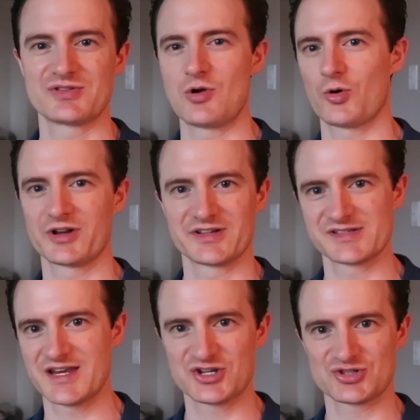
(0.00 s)
The
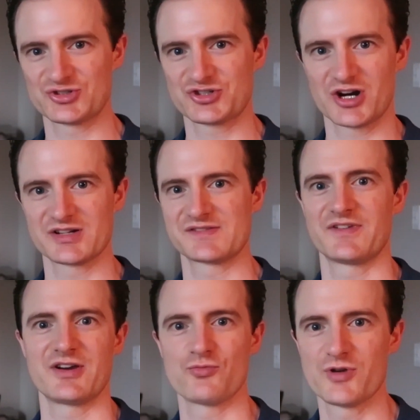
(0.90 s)
organizational chart is
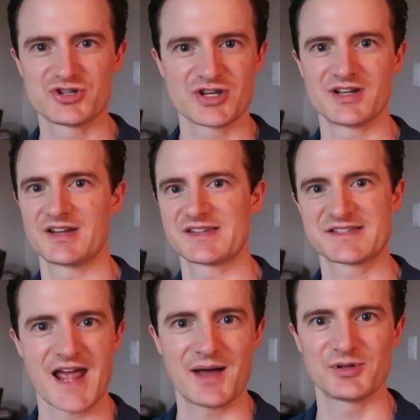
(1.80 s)
very rigid and
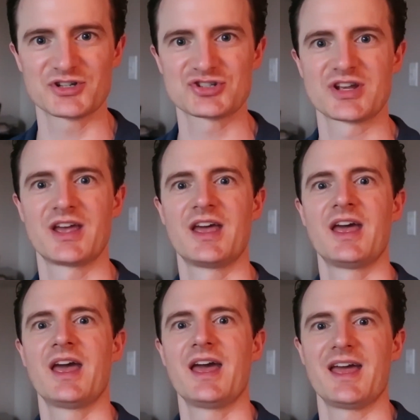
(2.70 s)
established,
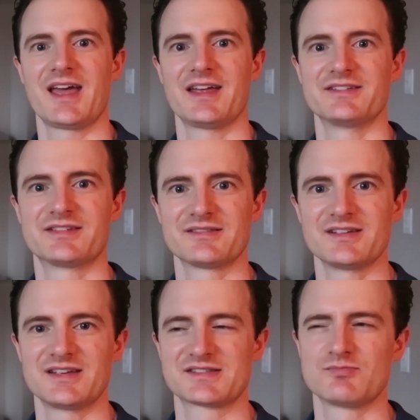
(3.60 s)
and
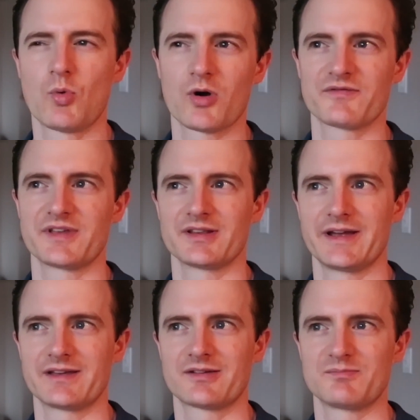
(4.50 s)
it's more of the
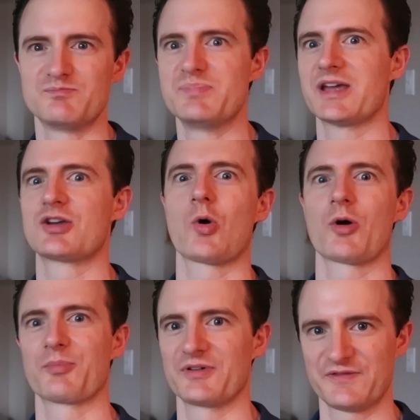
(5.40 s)
like big
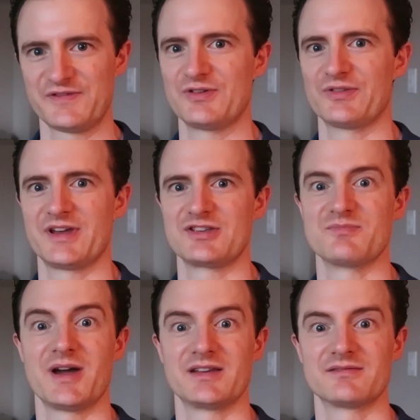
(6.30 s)
corporate feel that you
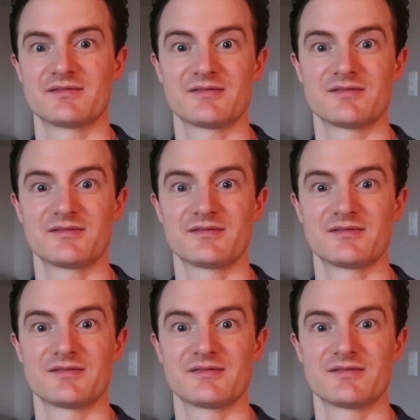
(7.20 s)
might